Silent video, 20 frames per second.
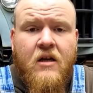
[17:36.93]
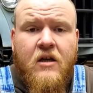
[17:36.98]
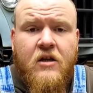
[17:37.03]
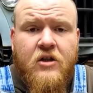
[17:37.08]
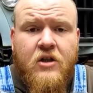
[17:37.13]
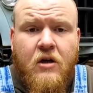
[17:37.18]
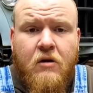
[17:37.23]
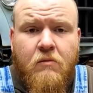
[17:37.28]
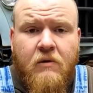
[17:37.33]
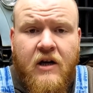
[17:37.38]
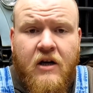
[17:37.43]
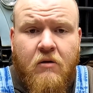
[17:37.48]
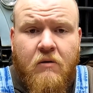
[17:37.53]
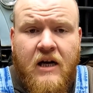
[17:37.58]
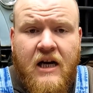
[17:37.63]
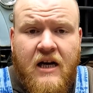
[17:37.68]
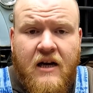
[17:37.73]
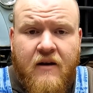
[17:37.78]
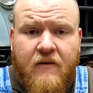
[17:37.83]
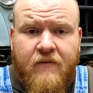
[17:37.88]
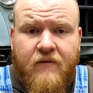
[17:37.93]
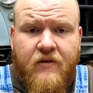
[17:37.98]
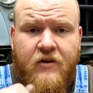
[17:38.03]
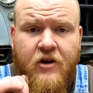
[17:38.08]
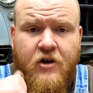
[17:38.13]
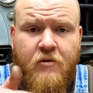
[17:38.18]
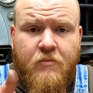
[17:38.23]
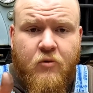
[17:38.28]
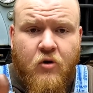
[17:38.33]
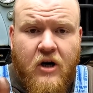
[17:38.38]
So it'll have
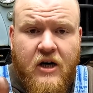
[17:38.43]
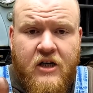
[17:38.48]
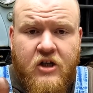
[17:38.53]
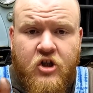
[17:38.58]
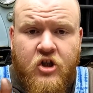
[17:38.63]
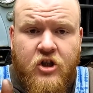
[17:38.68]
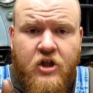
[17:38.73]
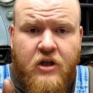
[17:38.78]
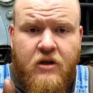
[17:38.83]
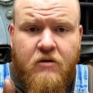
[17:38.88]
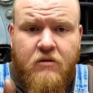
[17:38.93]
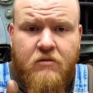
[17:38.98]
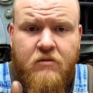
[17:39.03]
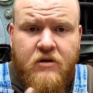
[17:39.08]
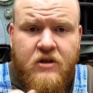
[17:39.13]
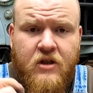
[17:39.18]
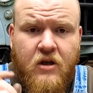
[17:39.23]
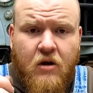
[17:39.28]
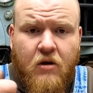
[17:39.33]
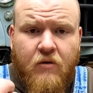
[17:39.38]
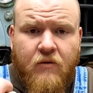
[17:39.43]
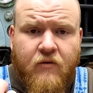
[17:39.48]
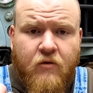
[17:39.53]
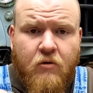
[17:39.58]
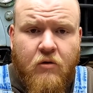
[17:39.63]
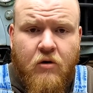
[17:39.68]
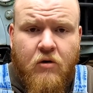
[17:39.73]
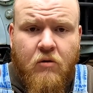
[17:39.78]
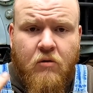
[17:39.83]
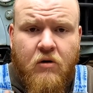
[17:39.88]
new brake shoes, all
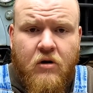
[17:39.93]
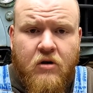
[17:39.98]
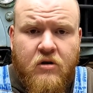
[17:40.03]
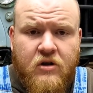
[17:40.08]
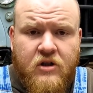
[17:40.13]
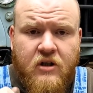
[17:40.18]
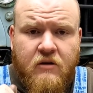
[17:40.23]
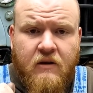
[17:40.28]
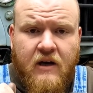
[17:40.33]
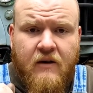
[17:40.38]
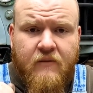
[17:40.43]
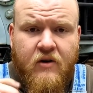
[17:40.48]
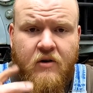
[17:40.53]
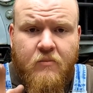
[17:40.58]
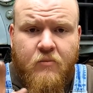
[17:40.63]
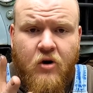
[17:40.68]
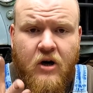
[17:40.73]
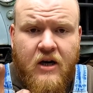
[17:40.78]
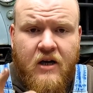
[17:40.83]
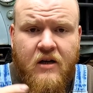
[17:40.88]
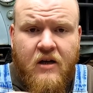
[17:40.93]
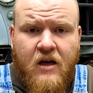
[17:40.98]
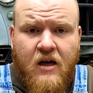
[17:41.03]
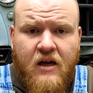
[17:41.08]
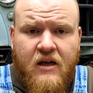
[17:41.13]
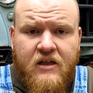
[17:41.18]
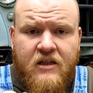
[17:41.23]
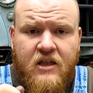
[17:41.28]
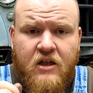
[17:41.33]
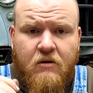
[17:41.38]
four corners. It'll have new brake
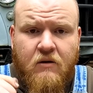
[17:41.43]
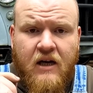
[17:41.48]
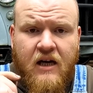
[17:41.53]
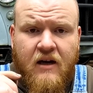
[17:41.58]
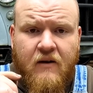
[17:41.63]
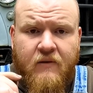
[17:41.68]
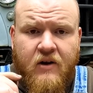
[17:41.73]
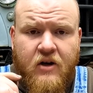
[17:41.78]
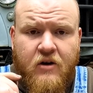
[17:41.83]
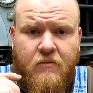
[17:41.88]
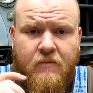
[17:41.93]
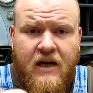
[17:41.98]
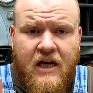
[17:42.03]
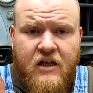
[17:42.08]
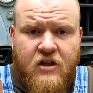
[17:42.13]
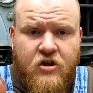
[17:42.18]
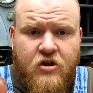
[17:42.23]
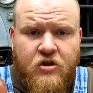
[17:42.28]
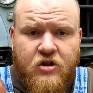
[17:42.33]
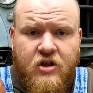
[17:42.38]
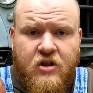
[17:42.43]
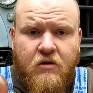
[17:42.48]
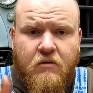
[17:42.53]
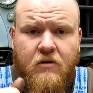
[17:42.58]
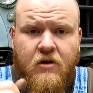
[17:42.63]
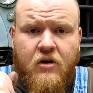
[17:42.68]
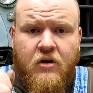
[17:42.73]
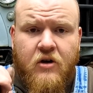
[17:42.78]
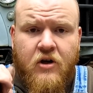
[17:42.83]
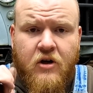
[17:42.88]
lines. It'll have a new master
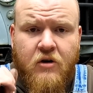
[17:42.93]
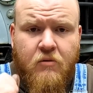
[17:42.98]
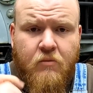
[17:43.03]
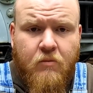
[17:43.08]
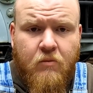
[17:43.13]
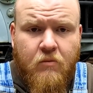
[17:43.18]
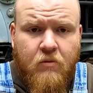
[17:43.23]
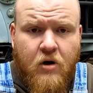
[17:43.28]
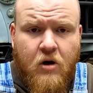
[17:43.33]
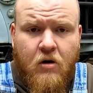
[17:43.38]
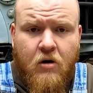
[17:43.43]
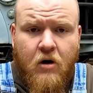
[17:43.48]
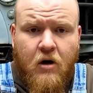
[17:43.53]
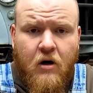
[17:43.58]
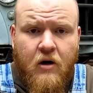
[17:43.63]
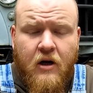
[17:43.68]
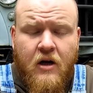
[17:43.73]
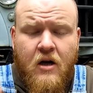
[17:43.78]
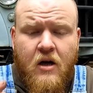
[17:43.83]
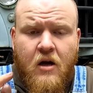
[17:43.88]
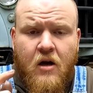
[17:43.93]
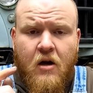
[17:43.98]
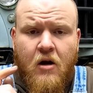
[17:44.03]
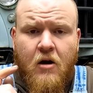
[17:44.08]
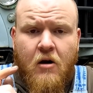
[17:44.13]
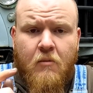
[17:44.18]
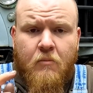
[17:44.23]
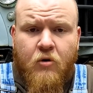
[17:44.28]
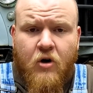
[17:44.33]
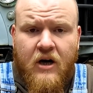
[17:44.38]
cylinder, new hard
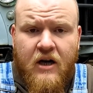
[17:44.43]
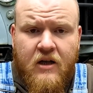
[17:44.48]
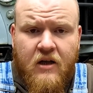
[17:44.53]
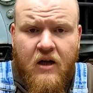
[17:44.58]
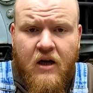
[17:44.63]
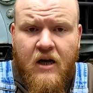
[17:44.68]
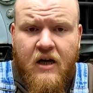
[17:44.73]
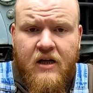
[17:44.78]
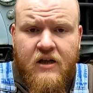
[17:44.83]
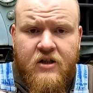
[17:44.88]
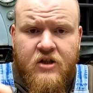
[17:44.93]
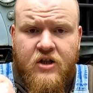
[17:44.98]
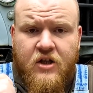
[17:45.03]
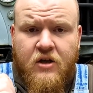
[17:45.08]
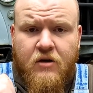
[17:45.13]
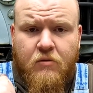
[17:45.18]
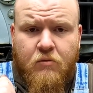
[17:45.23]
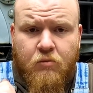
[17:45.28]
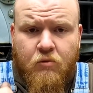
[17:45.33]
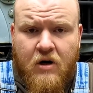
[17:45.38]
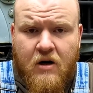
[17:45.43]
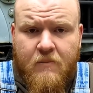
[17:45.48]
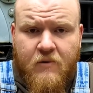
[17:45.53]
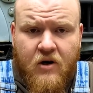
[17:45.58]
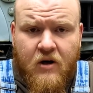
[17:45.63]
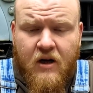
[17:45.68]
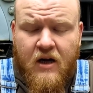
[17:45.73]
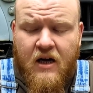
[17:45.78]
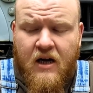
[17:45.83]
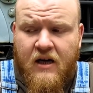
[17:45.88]
brake lines, new
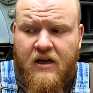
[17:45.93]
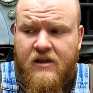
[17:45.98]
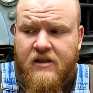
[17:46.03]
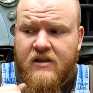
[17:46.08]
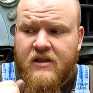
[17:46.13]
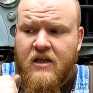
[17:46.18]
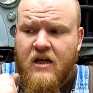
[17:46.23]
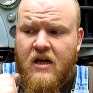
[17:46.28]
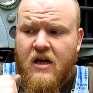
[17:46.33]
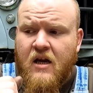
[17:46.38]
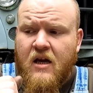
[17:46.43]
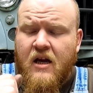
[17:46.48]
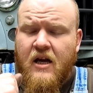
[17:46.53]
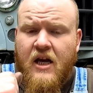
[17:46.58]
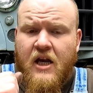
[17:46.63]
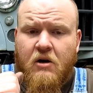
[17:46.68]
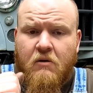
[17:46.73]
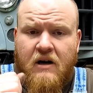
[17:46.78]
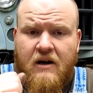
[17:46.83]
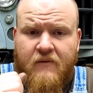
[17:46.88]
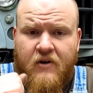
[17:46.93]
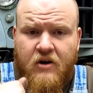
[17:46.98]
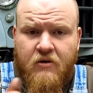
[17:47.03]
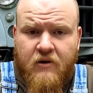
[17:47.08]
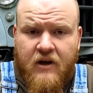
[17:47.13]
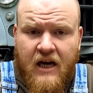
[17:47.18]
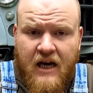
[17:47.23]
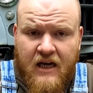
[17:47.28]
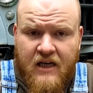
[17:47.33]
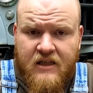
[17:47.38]
rubber lines. It'll have a new
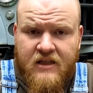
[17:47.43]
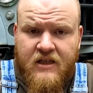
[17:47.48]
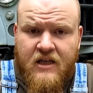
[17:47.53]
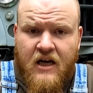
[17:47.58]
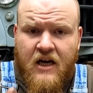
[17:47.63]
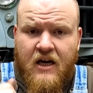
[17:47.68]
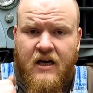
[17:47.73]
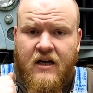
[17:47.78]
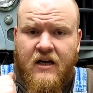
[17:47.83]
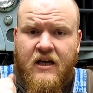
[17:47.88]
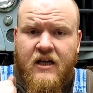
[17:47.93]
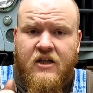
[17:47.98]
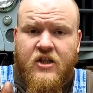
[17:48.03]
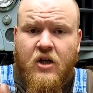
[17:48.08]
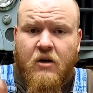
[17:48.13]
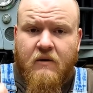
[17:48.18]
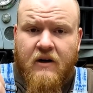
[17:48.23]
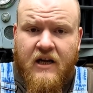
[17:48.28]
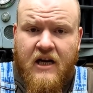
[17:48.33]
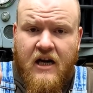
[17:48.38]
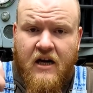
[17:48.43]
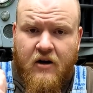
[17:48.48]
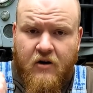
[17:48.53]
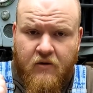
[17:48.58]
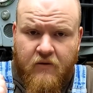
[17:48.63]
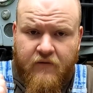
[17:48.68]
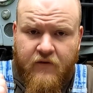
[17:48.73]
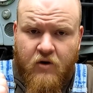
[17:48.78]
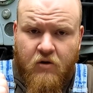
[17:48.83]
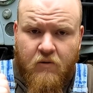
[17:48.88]
gas tank. It's already got a
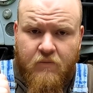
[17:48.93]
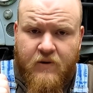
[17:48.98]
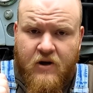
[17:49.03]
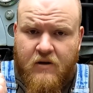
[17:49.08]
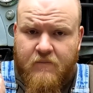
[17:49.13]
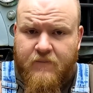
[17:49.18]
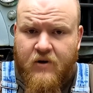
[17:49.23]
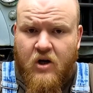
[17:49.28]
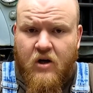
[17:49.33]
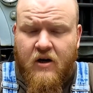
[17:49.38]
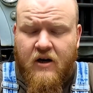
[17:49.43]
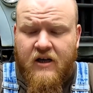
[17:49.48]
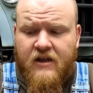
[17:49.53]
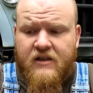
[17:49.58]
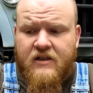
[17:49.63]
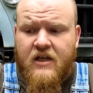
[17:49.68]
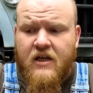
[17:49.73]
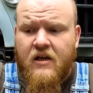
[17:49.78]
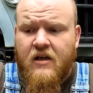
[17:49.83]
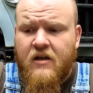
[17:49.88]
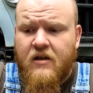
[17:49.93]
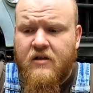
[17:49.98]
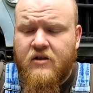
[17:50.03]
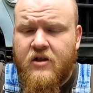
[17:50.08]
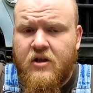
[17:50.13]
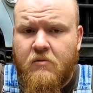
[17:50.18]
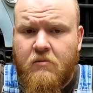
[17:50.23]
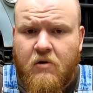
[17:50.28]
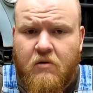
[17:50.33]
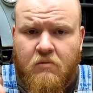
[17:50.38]
new fuel pump on it,
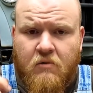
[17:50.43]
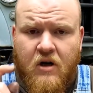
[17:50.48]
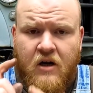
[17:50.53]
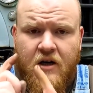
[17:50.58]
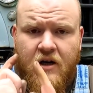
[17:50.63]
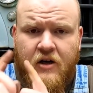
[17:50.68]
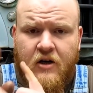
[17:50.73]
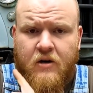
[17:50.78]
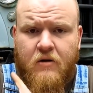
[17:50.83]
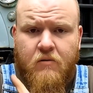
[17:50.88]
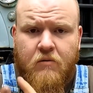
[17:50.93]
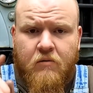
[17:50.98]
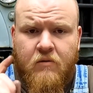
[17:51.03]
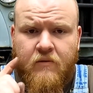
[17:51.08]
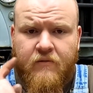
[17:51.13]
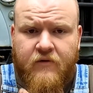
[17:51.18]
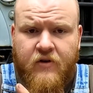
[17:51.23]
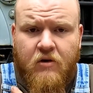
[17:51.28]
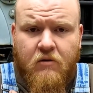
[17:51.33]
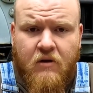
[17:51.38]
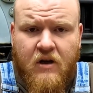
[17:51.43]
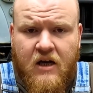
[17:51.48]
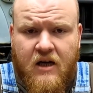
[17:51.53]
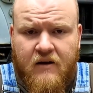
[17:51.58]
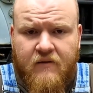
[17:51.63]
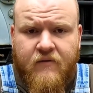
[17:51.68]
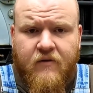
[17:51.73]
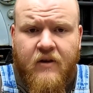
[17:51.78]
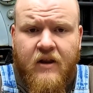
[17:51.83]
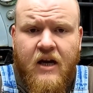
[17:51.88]
so we'll run a new fuel
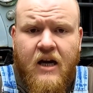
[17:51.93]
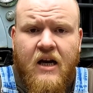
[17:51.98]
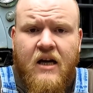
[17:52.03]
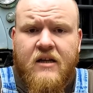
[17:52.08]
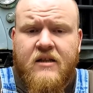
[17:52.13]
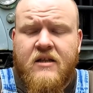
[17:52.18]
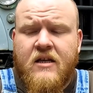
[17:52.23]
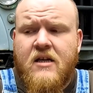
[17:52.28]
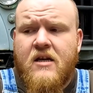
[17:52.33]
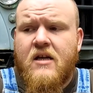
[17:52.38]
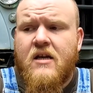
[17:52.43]
line for that.